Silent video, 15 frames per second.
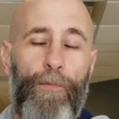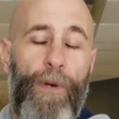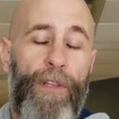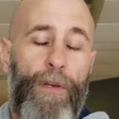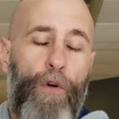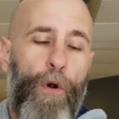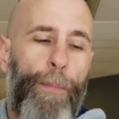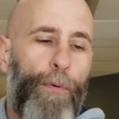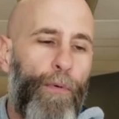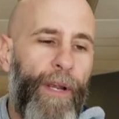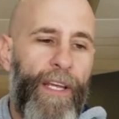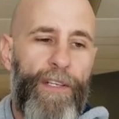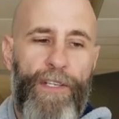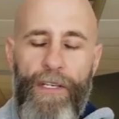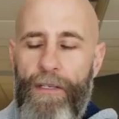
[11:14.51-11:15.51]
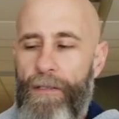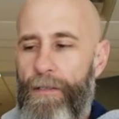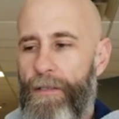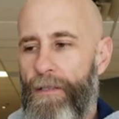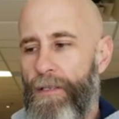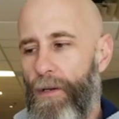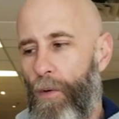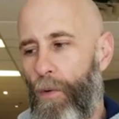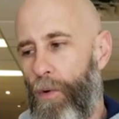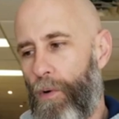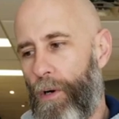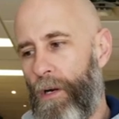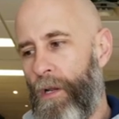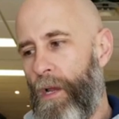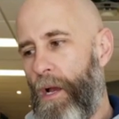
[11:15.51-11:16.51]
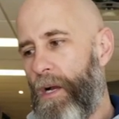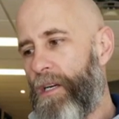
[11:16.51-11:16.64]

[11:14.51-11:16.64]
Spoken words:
with corporations or